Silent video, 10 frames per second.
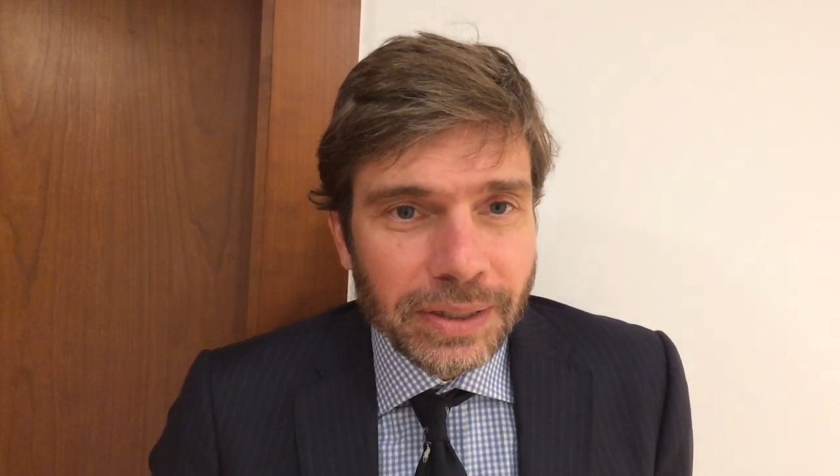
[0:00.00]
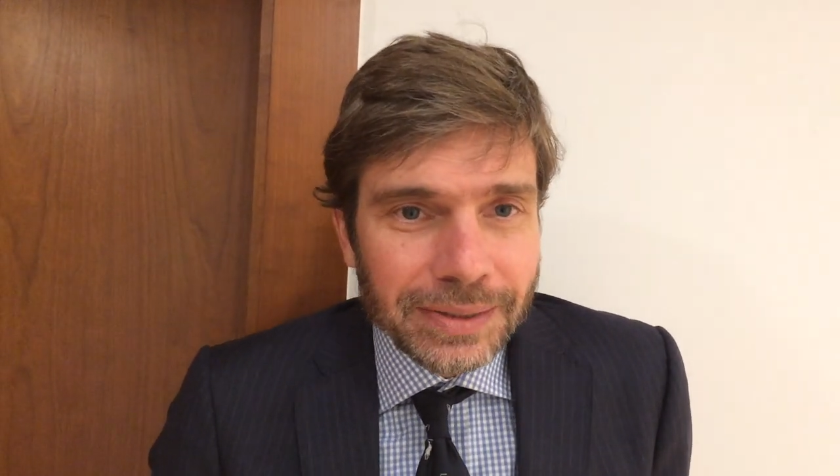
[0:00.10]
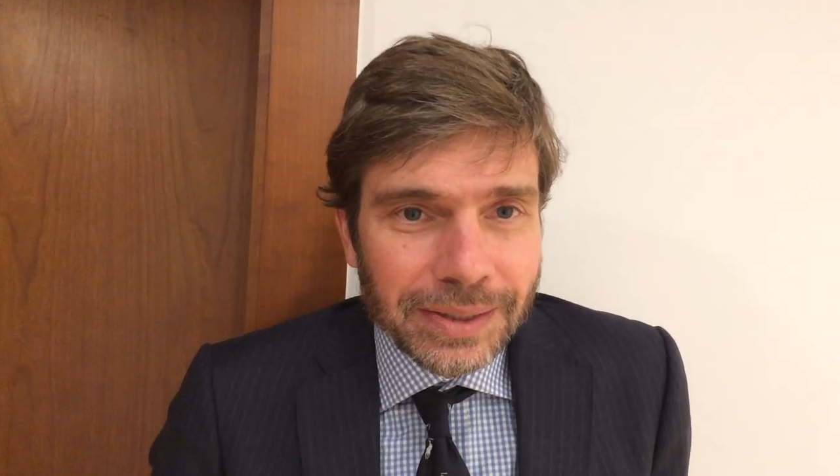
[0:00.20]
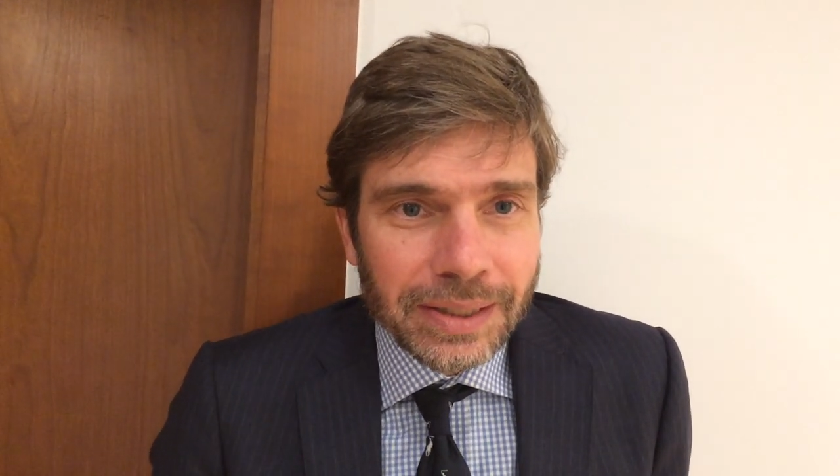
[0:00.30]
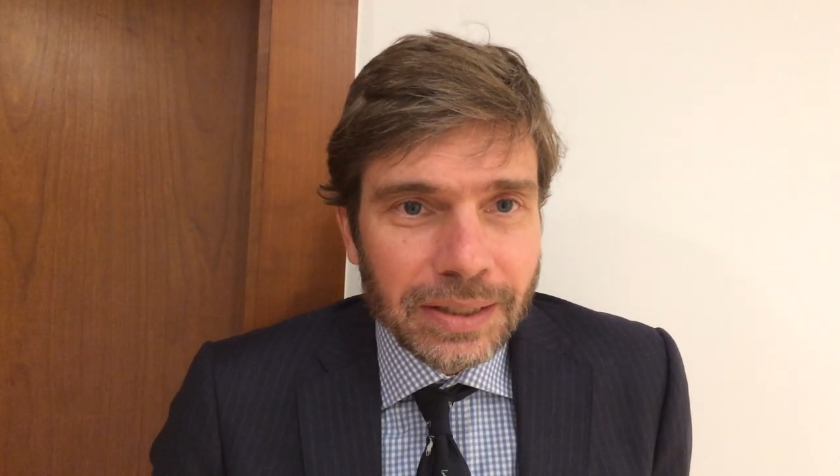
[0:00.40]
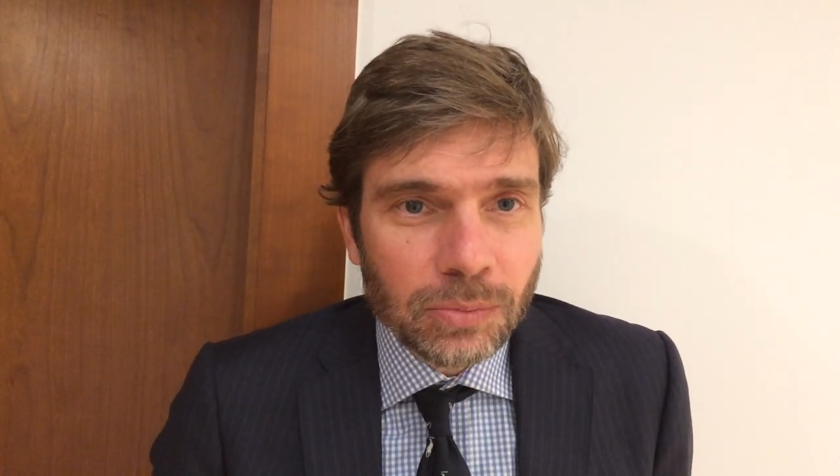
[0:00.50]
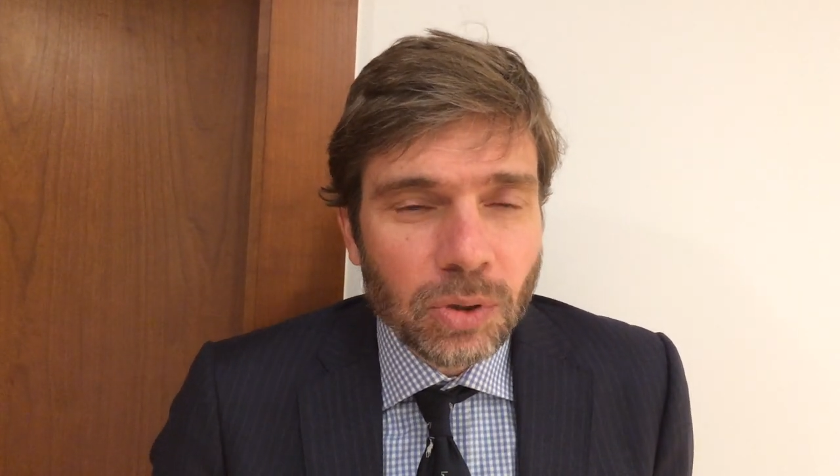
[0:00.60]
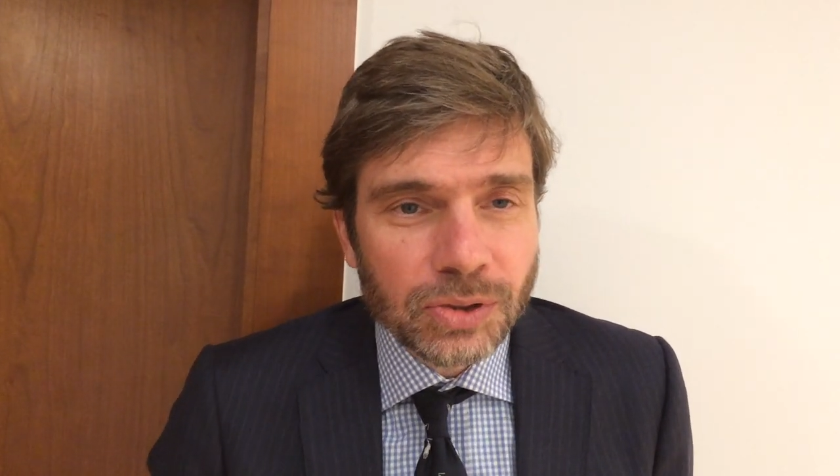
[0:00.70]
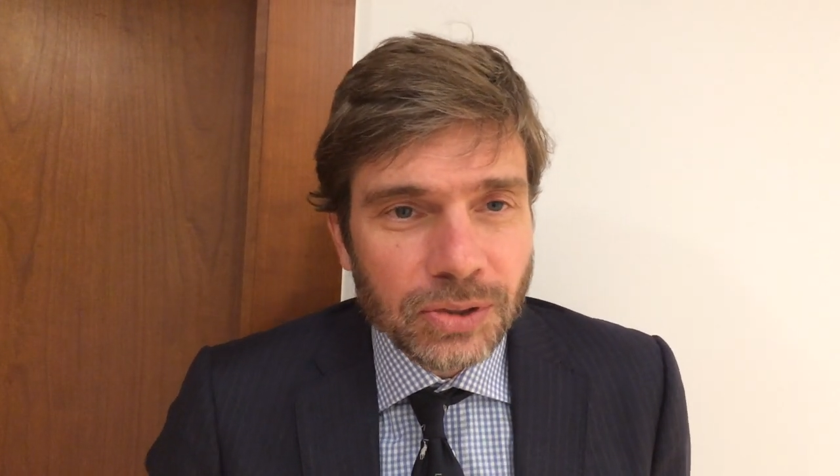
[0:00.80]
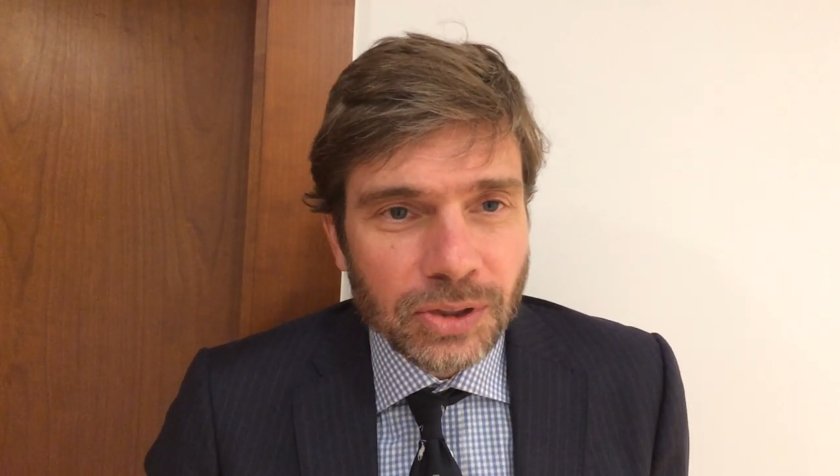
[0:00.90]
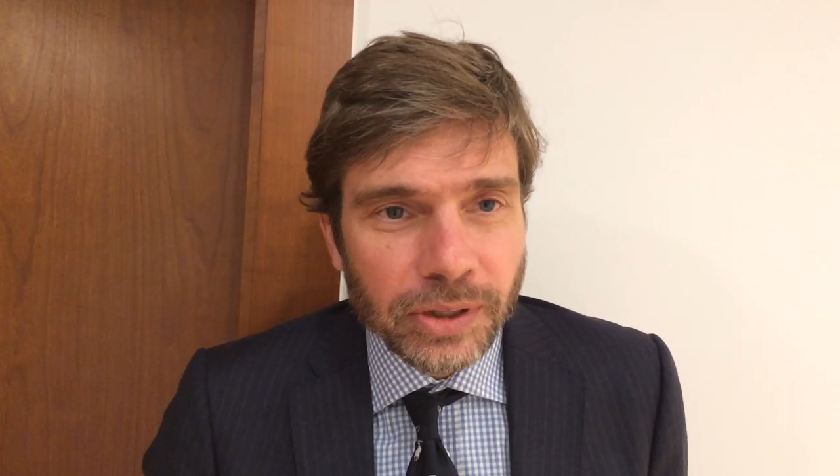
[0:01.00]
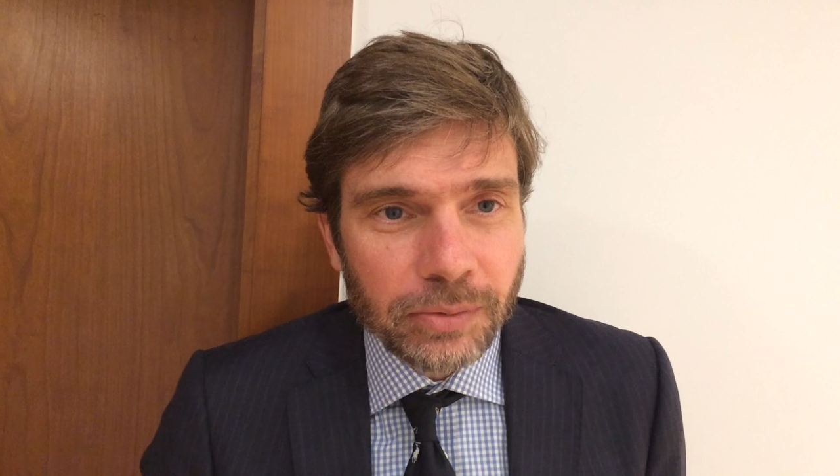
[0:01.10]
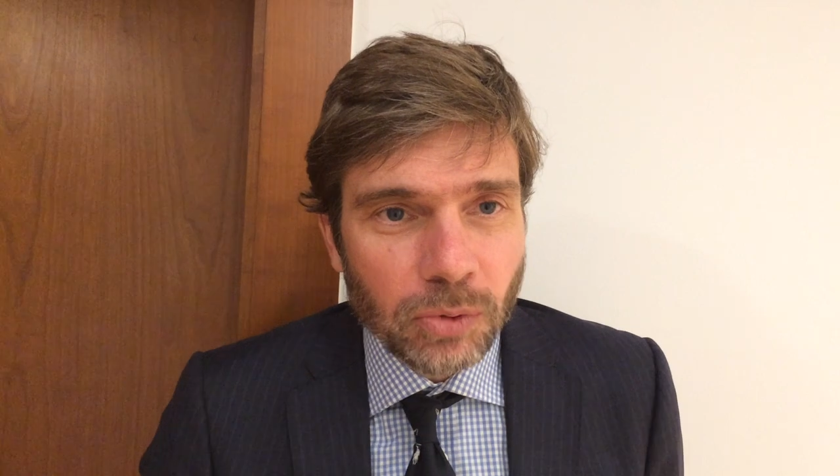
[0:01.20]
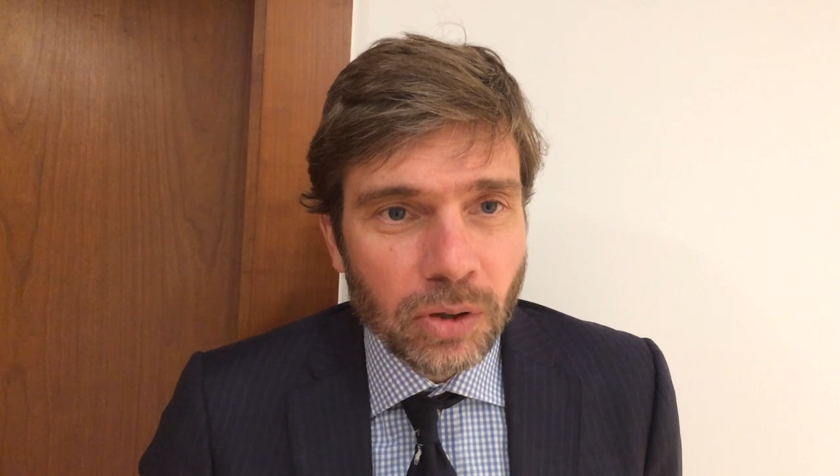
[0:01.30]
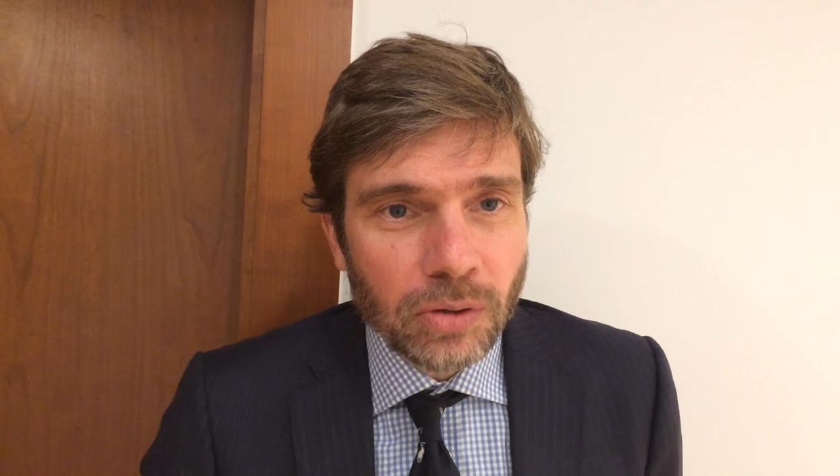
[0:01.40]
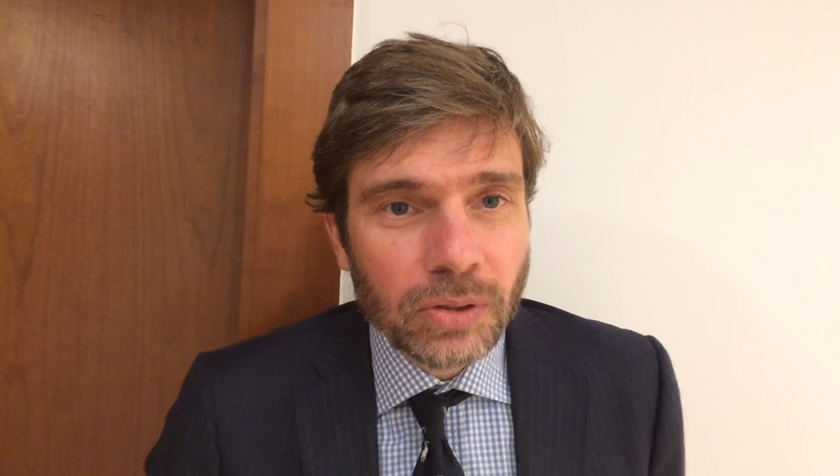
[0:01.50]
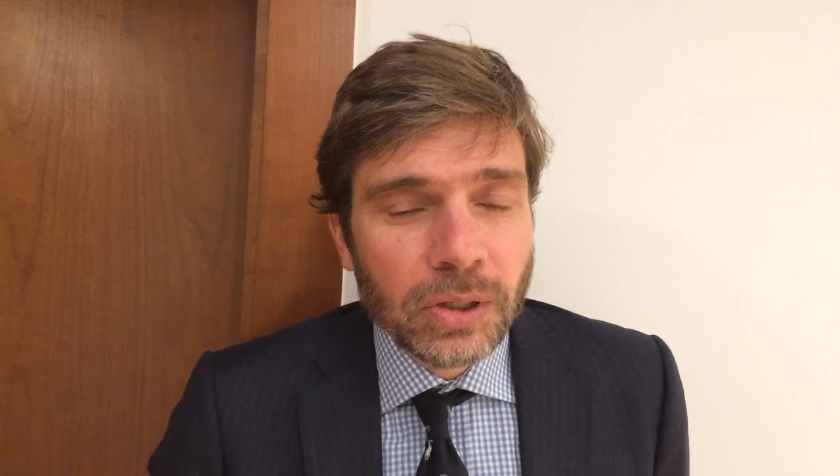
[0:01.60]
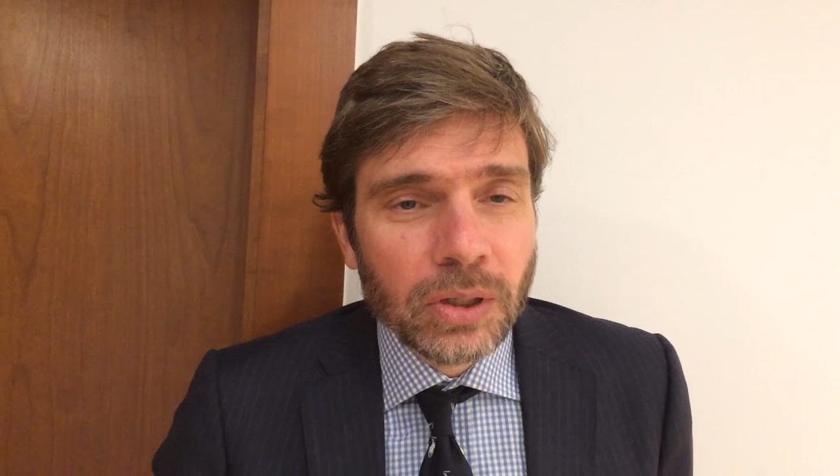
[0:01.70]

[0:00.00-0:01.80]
exactly what is going wrong